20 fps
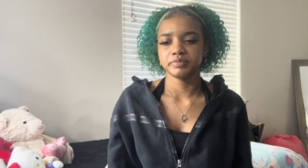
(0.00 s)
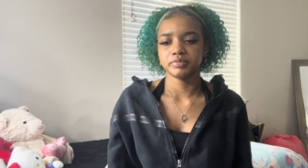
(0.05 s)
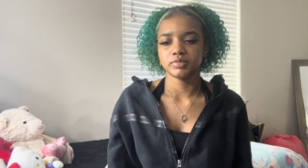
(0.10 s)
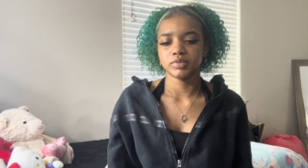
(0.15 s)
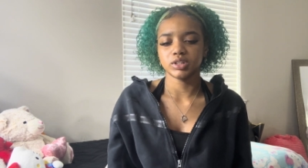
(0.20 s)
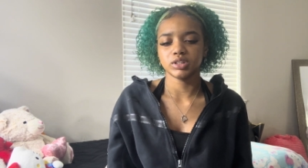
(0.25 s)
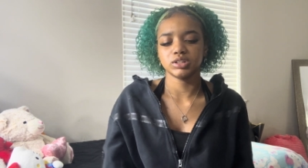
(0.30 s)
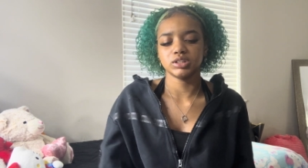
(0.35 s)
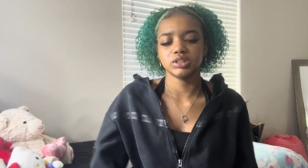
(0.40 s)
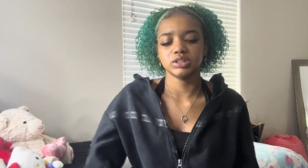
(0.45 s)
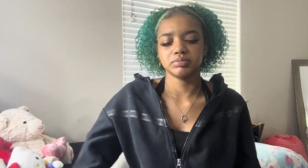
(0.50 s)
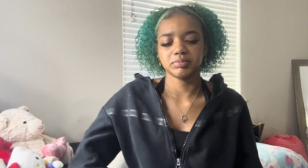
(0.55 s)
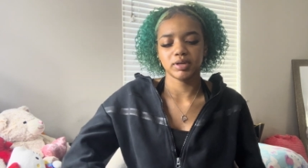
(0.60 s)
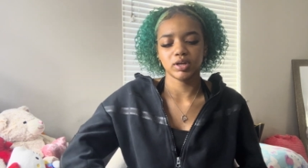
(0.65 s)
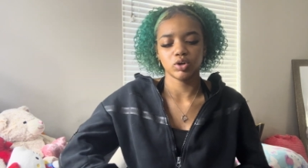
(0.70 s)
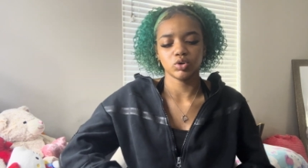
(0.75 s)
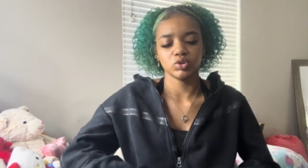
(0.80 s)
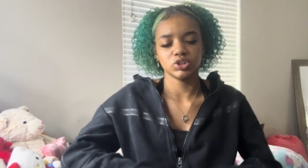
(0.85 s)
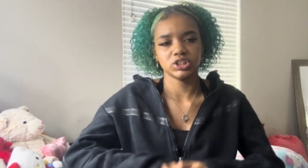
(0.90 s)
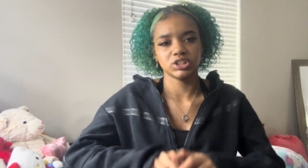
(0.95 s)
this is my
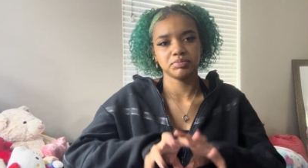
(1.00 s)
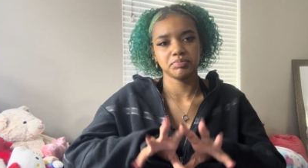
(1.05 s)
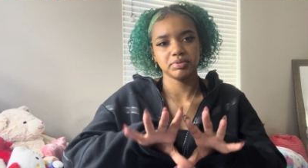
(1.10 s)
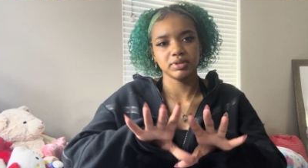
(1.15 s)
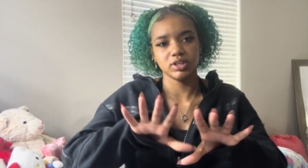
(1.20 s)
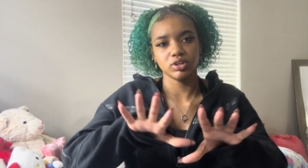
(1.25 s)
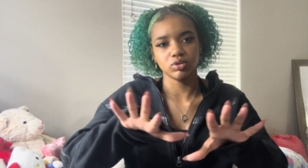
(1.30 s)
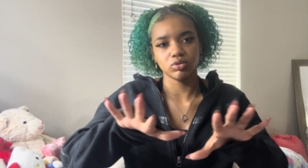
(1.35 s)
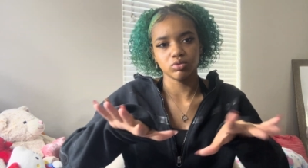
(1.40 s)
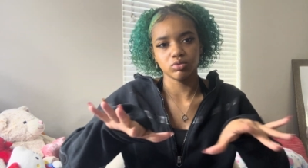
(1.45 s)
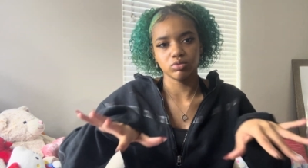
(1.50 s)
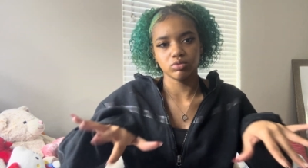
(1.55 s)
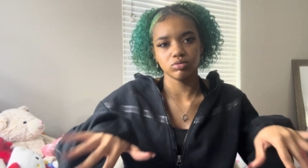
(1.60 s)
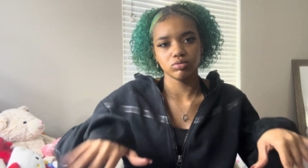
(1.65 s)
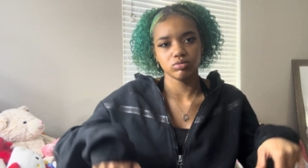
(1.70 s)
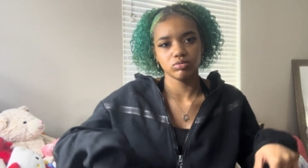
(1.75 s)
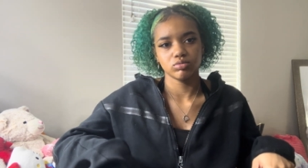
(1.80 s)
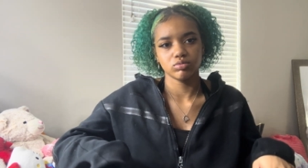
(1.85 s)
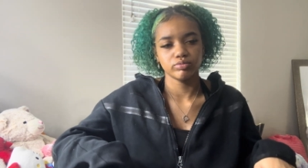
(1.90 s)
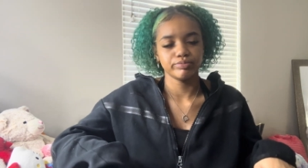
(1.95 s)
whole spiel
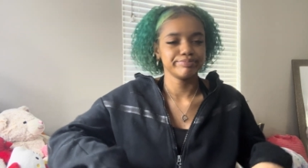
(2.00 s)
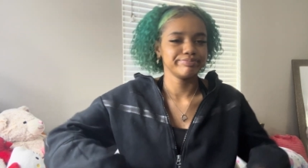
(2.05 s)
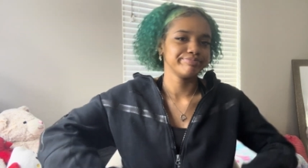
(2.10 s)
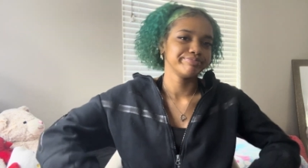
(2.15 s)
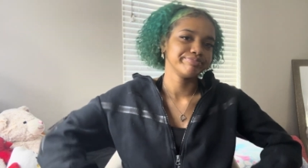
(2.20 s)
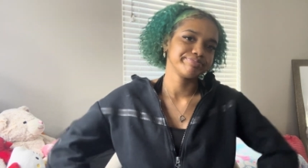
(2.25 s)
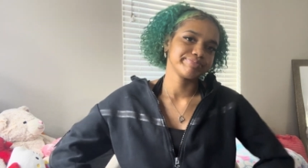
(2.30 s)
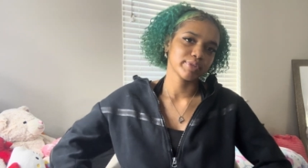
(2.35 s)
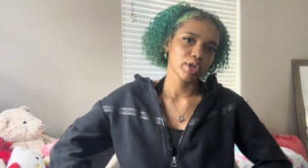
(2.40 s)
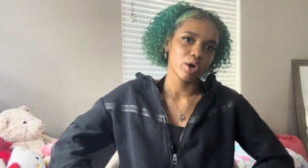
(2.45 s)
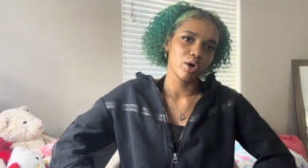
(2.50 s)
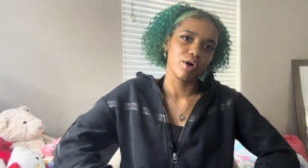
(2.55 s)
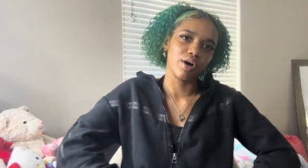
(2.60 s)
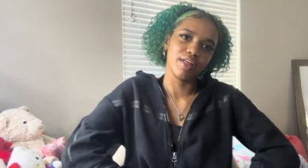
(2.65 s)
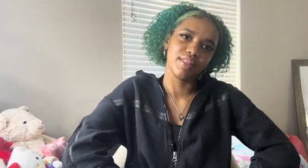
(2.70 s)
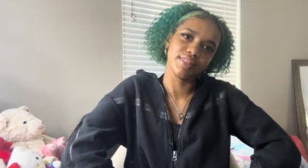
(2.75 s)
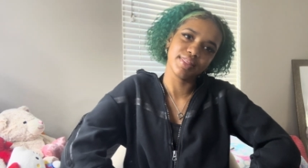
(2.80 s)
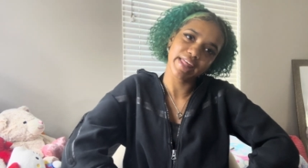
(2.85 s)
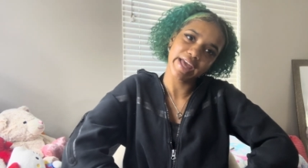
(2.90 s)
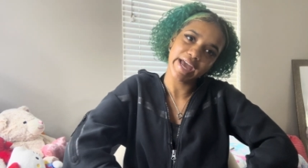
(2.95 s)

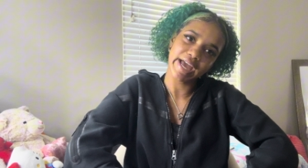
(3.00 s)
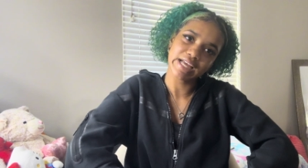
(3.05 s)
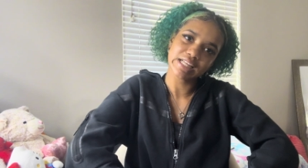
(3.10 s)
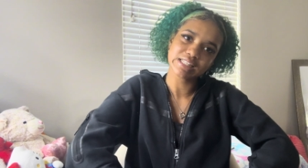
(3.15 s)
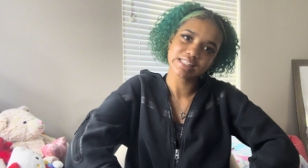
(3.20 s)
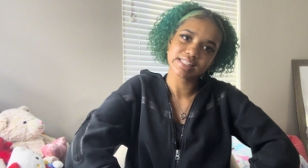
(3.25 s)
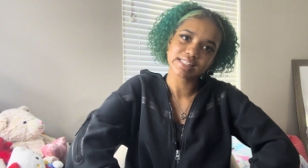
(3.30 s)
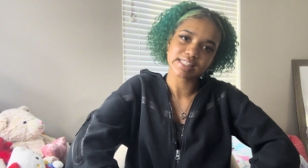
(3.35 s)
on that.